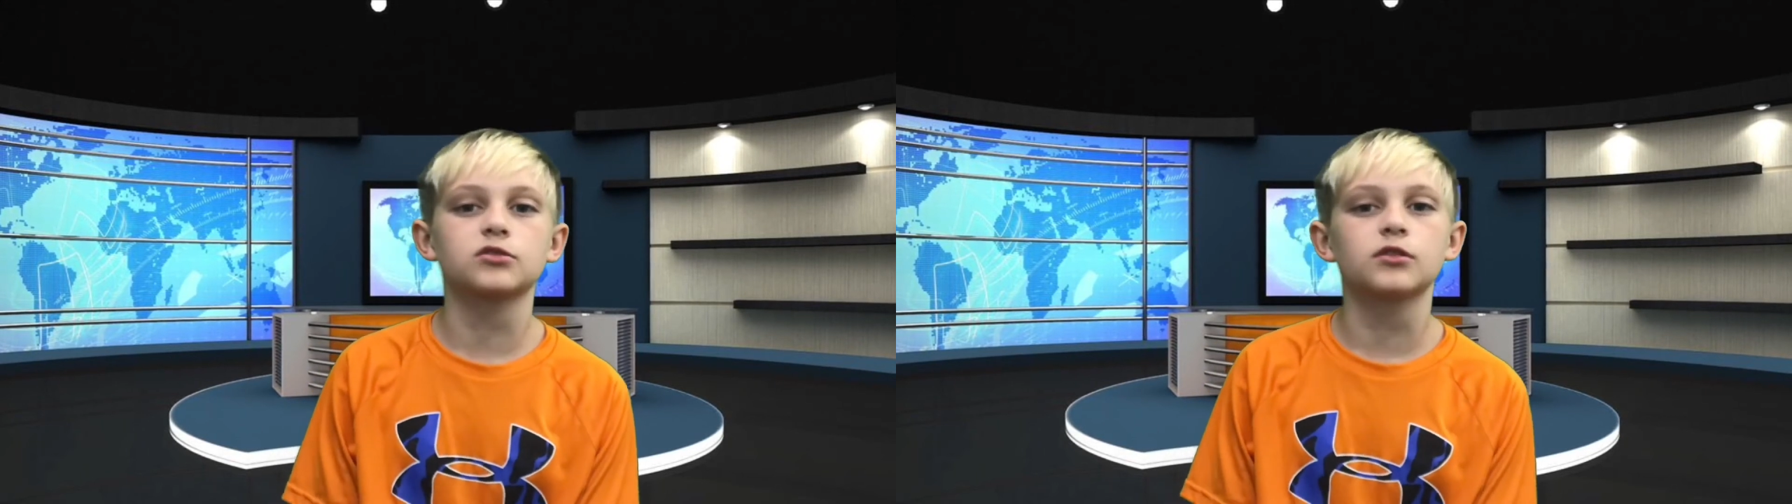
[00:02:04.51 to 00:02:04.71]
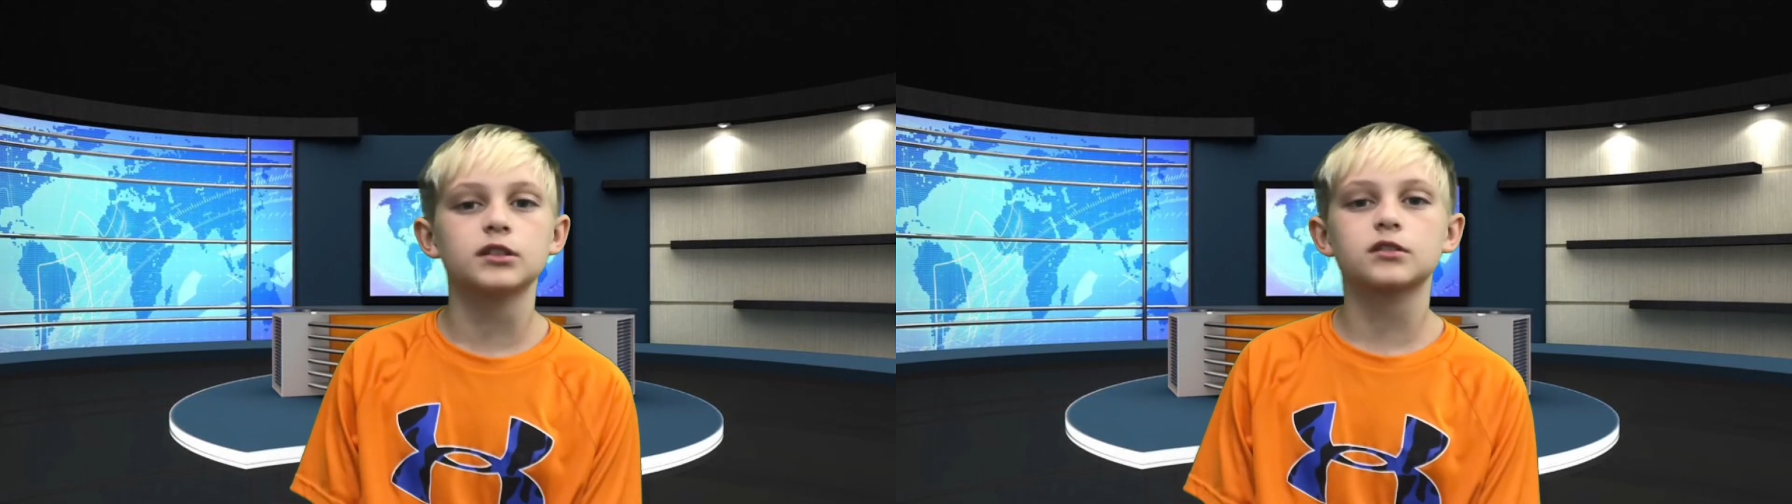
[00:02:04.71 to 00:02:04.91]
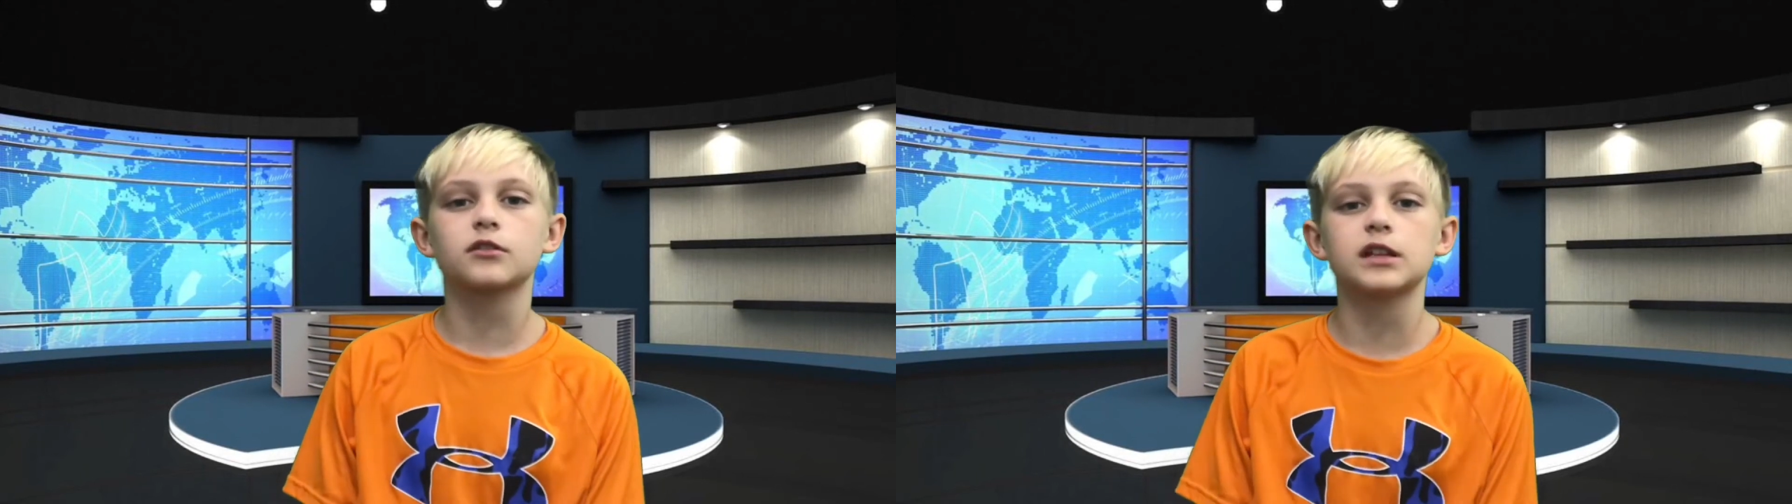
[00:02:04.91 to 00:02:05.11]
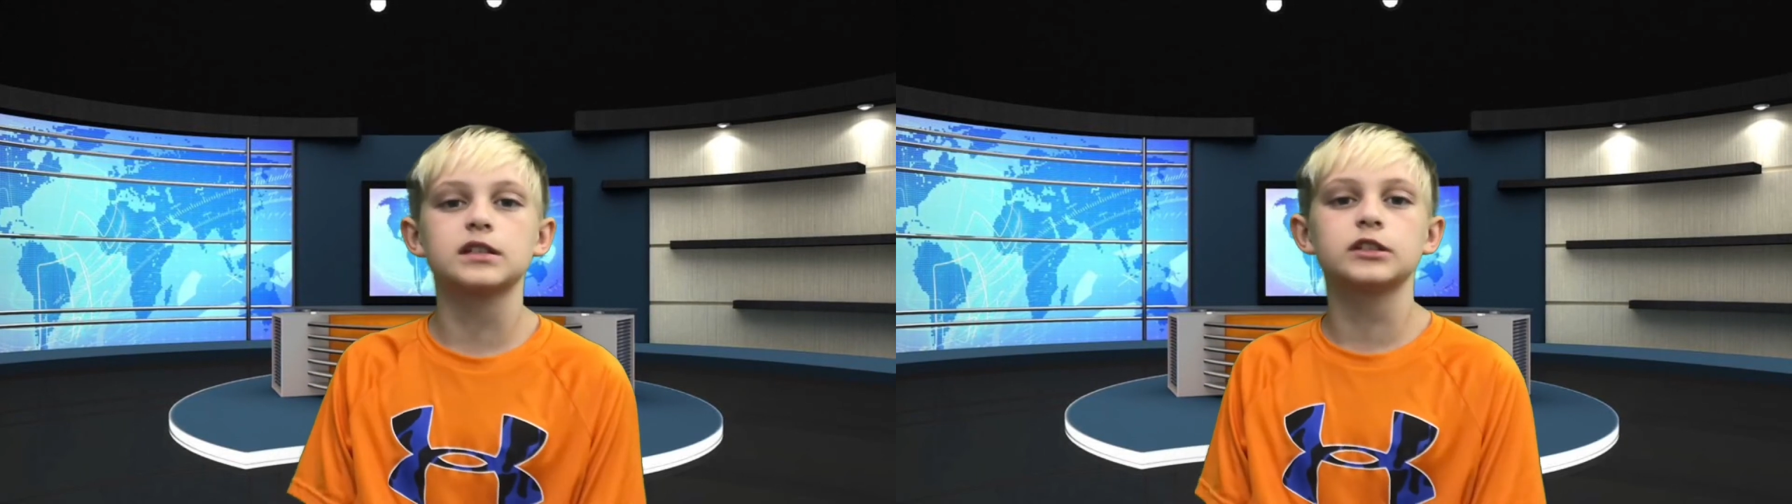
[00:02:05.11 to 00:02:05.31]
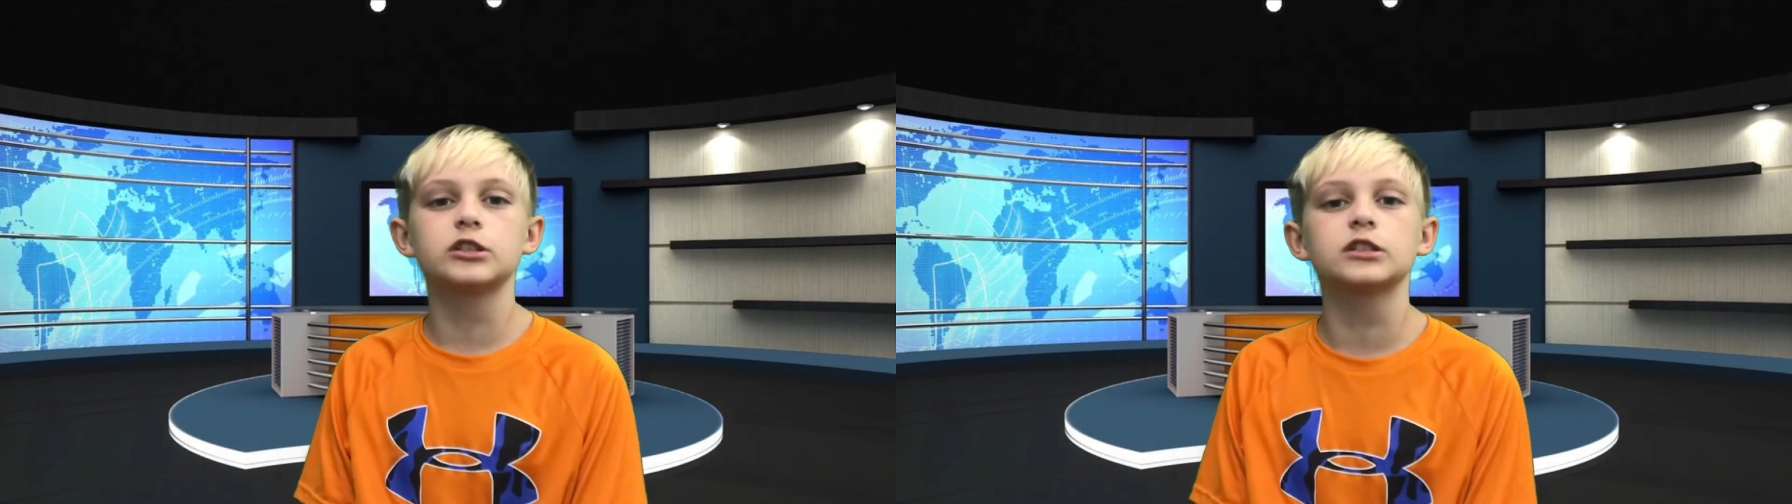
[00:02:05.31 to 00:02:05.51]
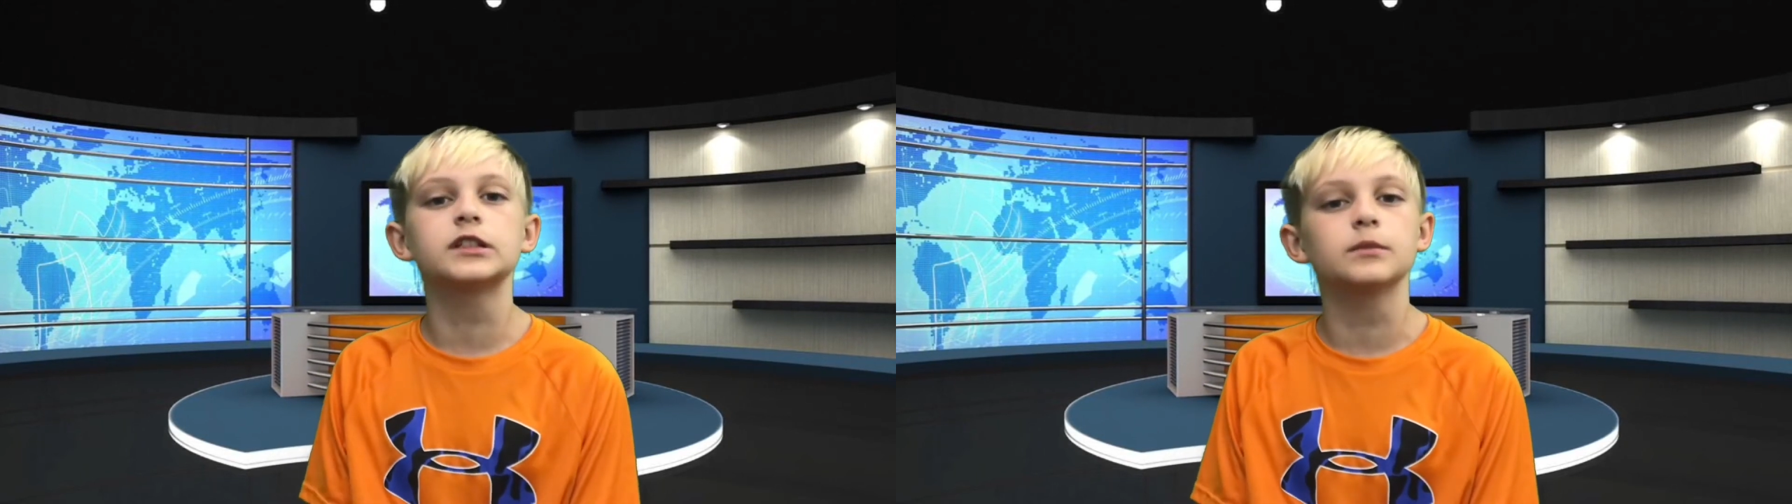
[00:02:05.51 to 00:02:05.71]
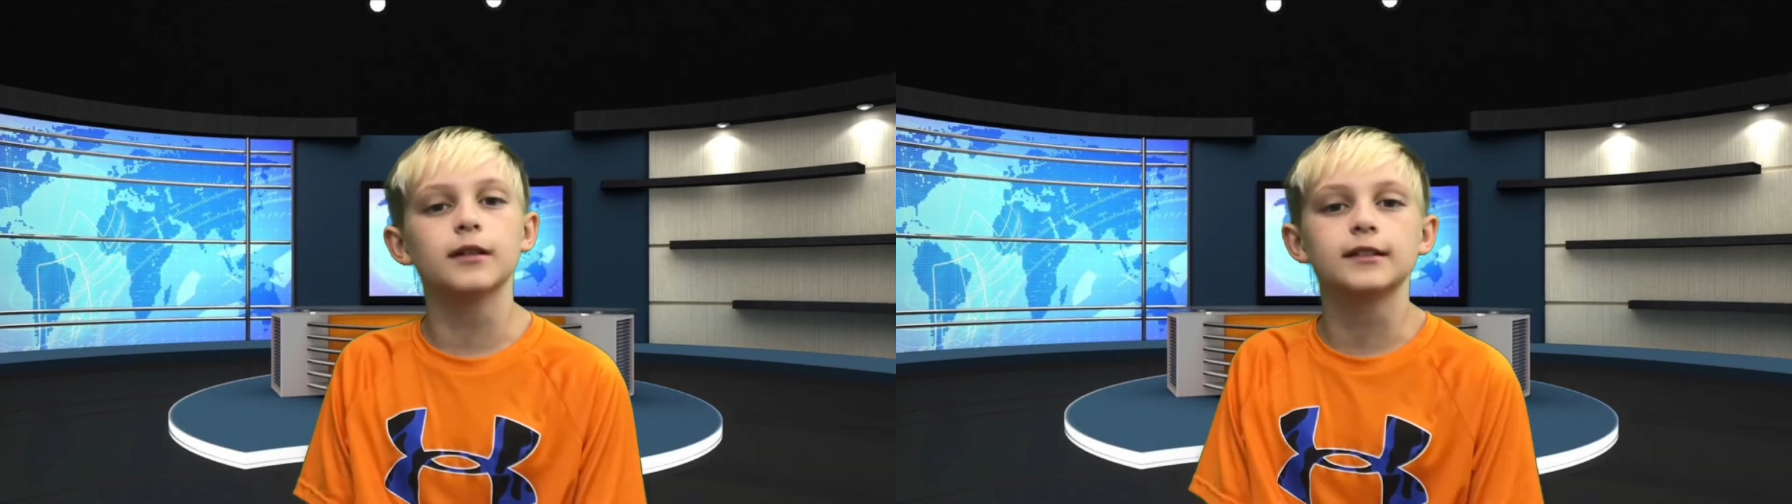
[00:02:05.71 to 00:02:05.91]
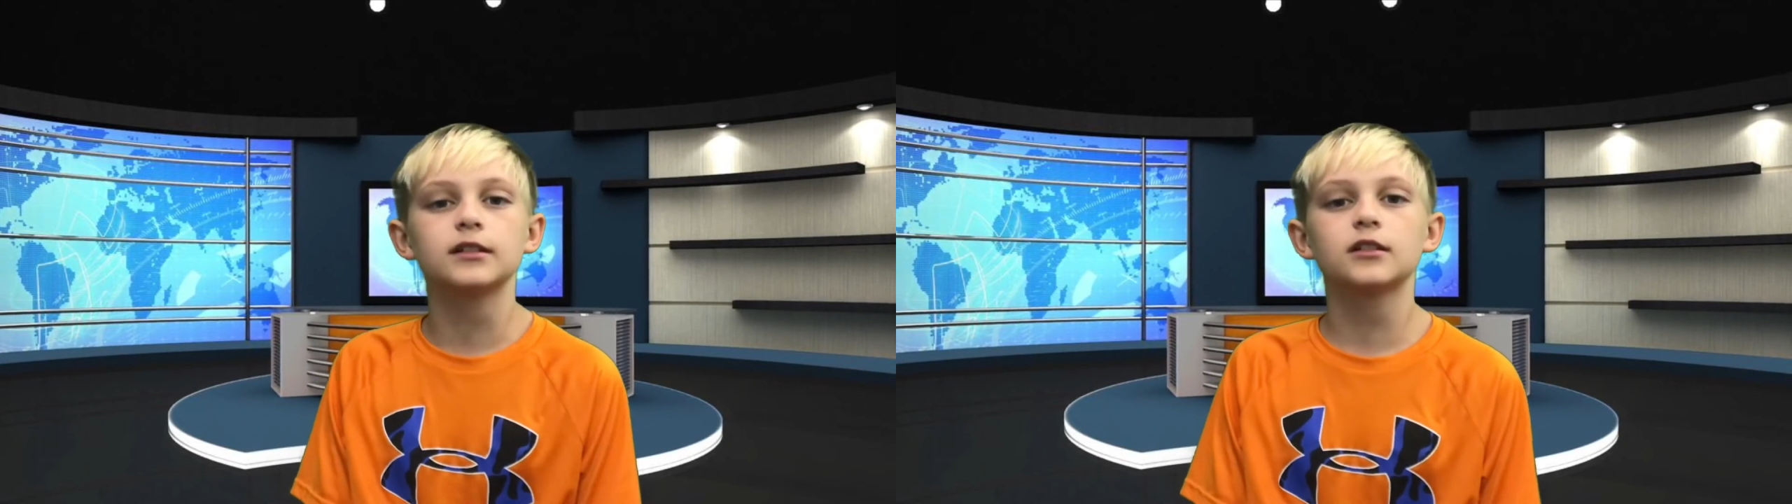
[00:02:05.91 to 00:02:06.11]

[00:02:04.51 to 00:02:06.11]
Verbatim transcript: choice crazy cheesy bread